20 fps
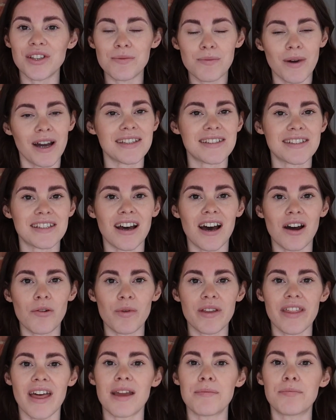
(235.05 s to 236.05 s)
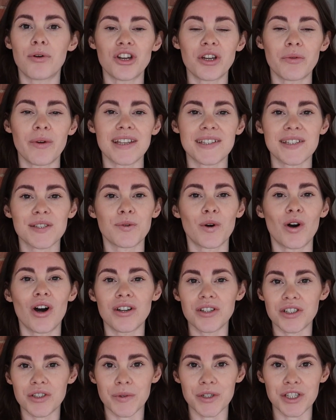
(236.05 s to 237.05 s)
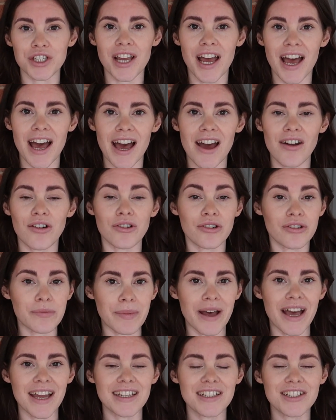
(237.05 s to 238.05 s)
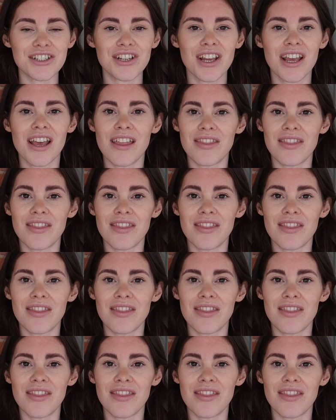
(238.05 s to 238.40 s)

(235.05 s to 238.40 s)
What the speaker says: you might start with a bodyweight squat onto a chair or a bench,